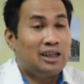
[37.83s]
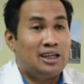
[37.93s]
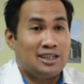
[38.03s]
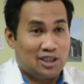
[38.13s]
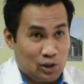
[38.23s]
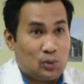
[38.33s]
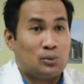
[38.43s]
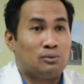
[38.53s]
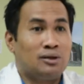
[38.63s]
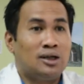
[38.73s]
in its
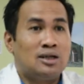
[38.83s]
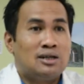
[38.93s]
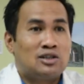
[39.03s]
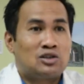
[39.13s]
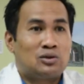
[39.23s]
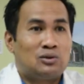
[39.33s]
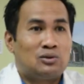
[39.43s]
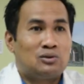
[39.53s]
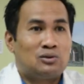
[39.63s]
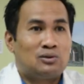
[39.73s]
own.
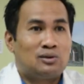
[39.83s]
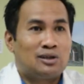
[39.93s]
So